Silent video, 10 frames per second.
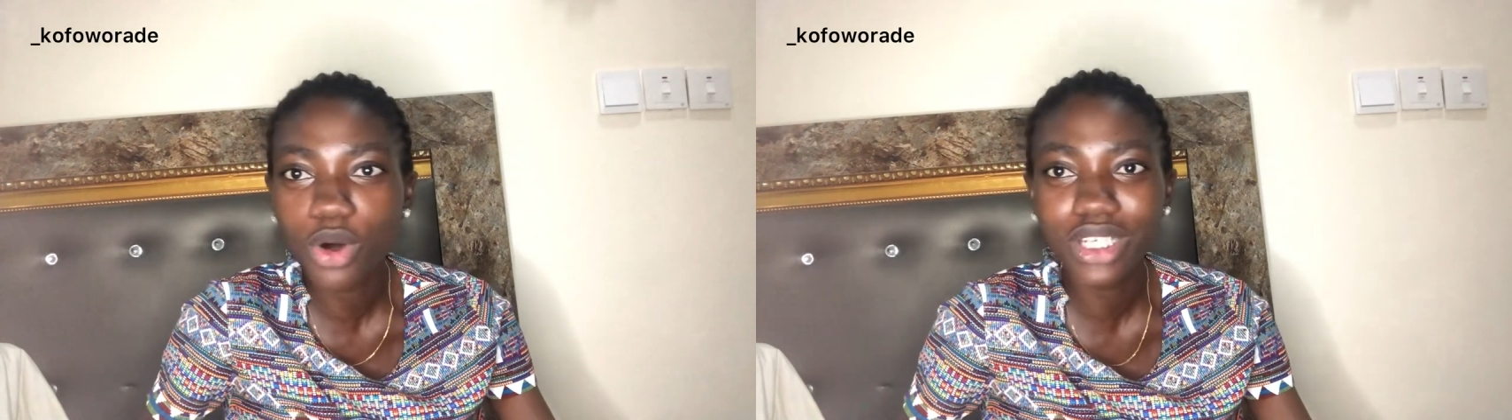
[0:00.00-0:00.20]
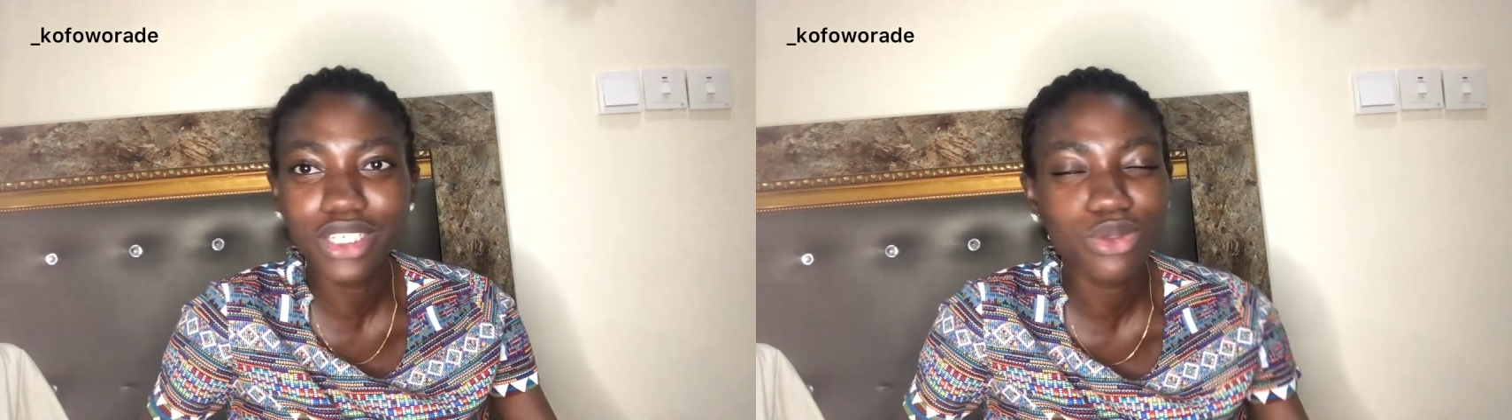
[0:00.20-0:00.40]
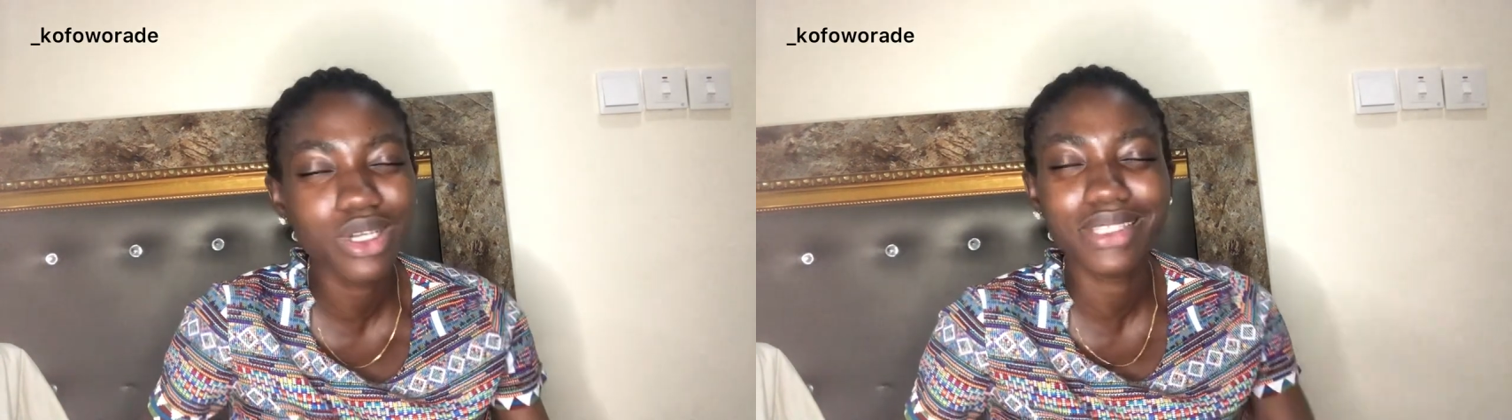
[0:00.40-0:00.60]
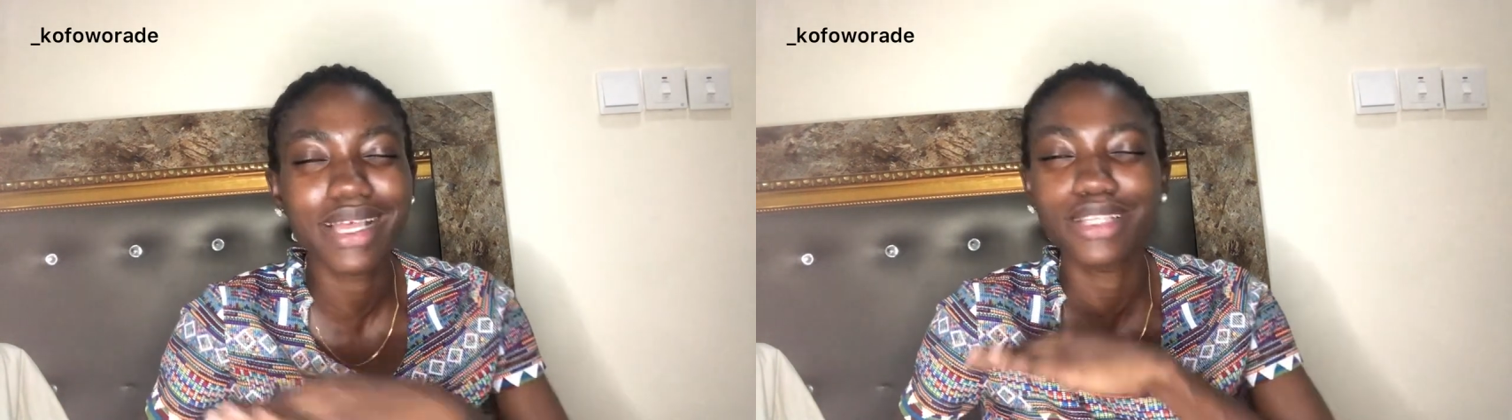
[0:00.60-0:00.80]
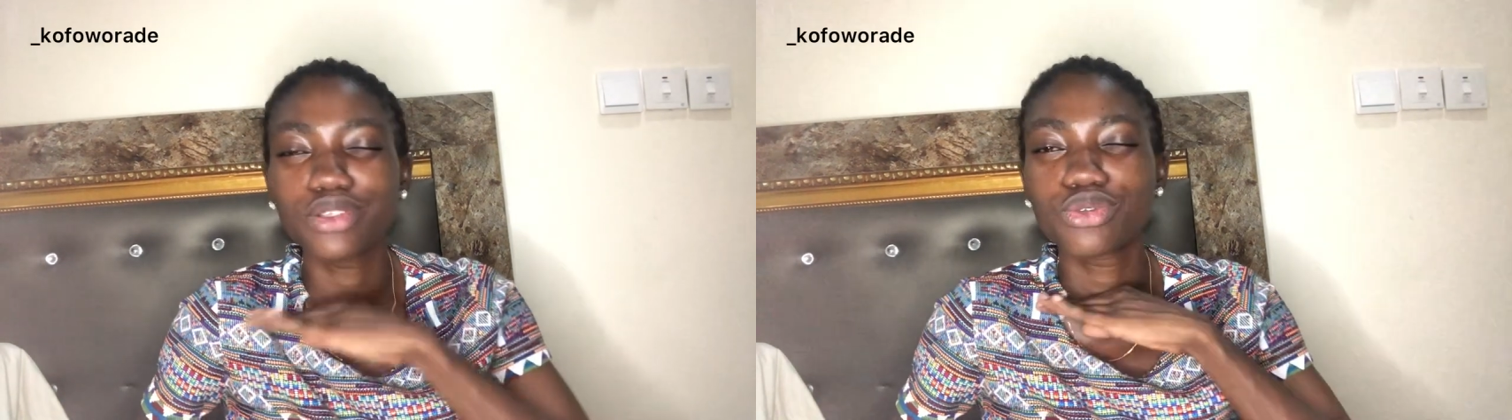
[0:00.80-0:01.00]
this one is
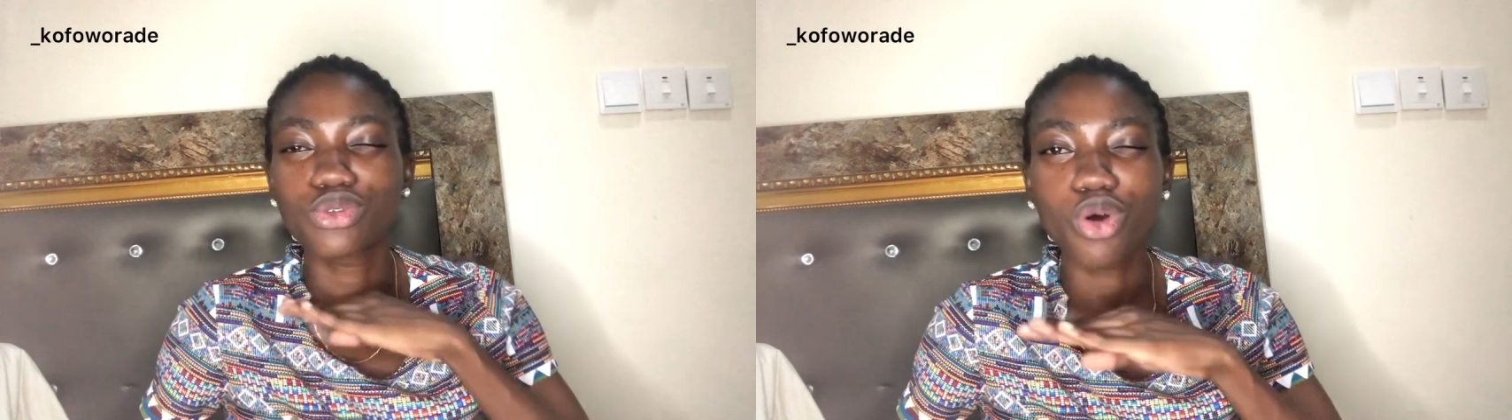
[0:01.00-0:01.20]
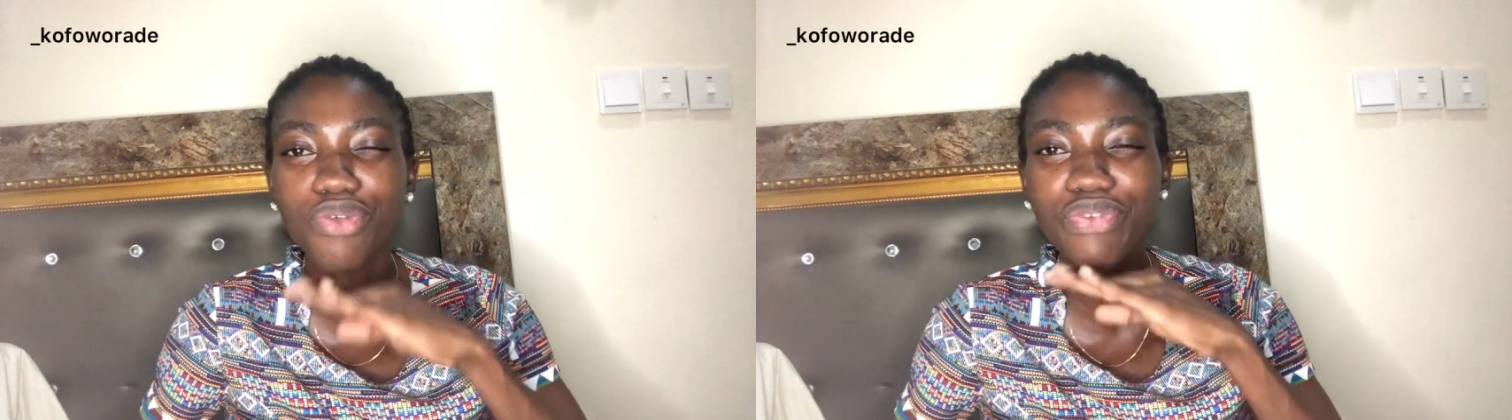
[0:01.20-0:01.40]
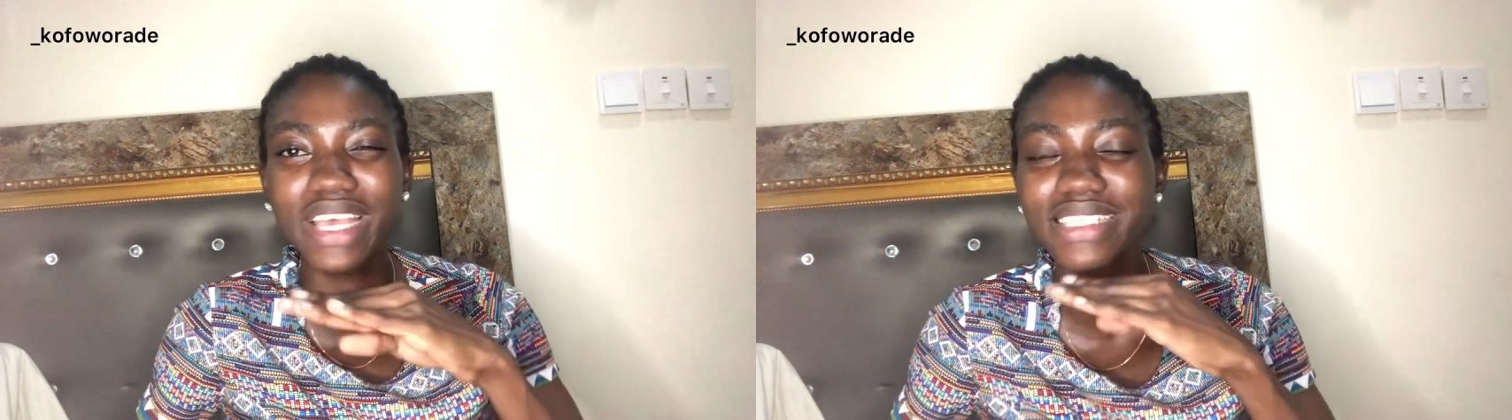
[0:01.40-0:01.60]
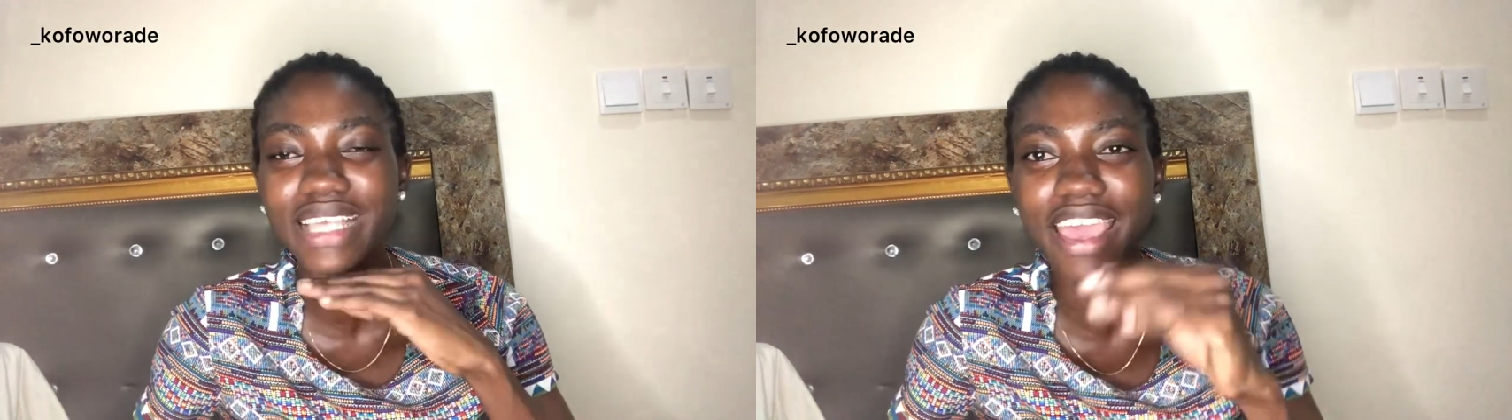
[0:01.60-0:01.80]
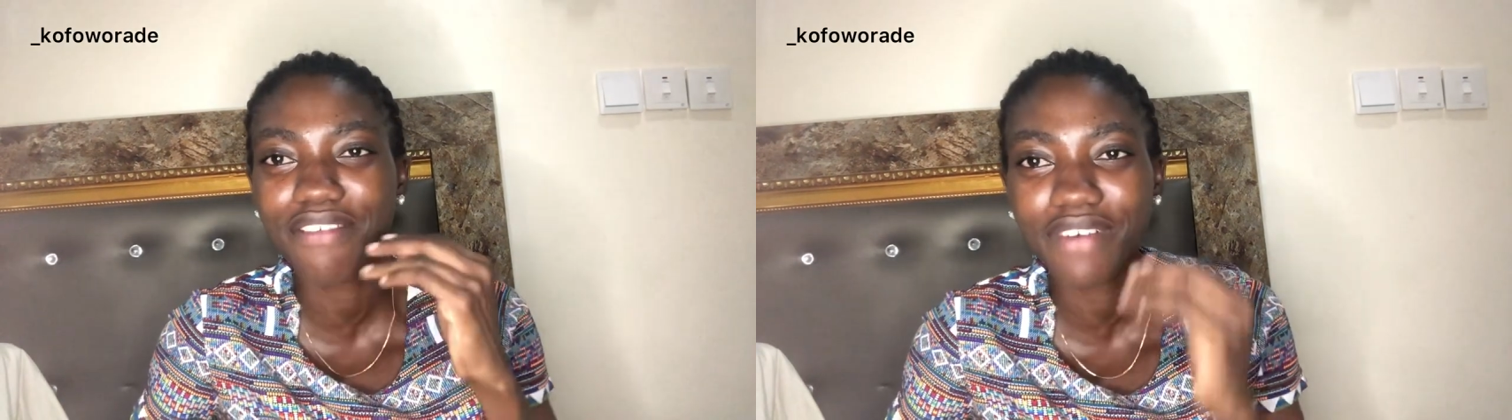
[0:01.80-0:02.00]
like the toughest
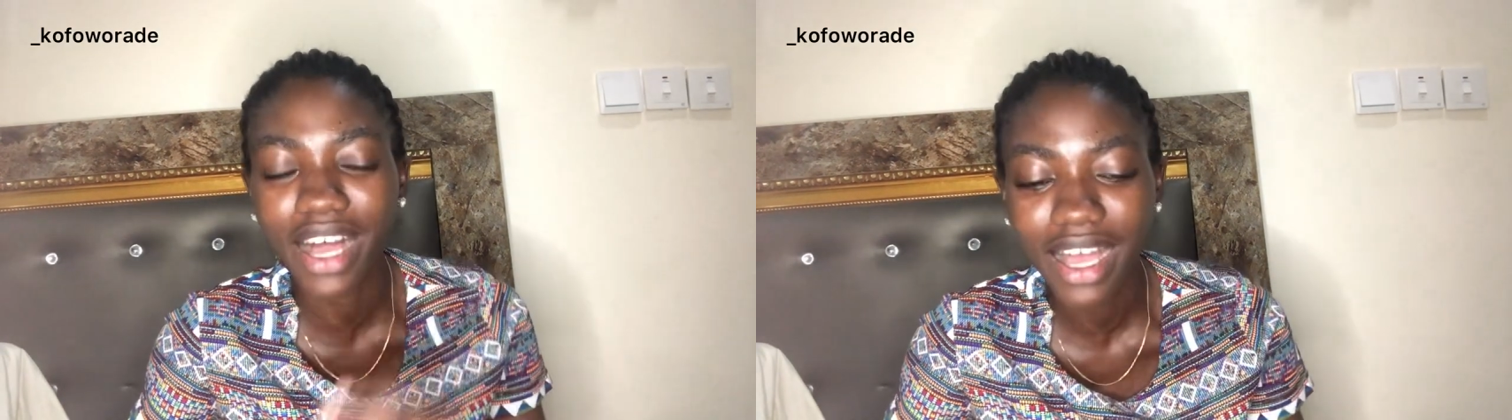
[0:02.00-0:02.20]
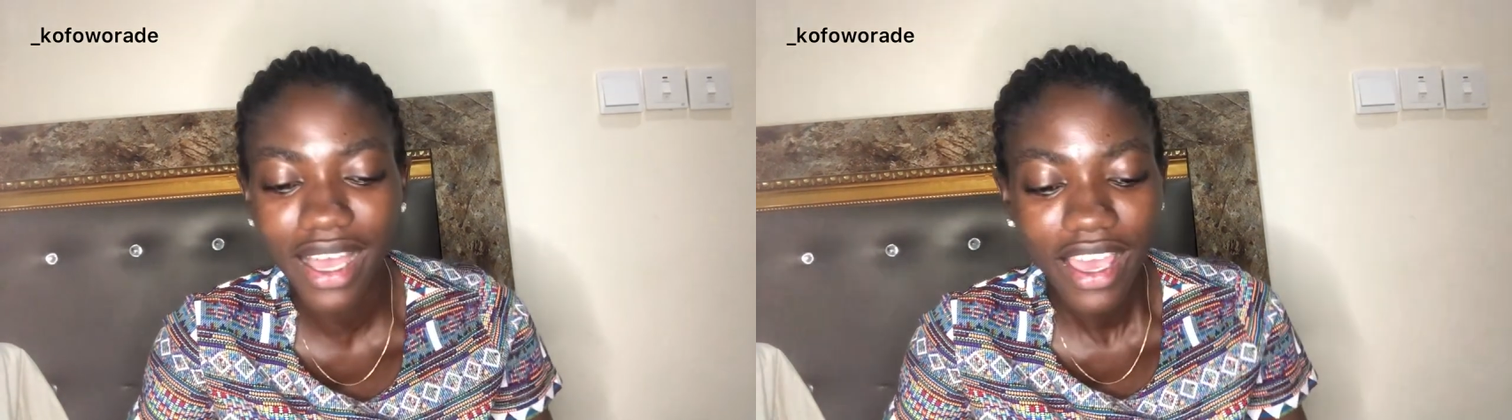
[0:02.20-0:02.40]
ever.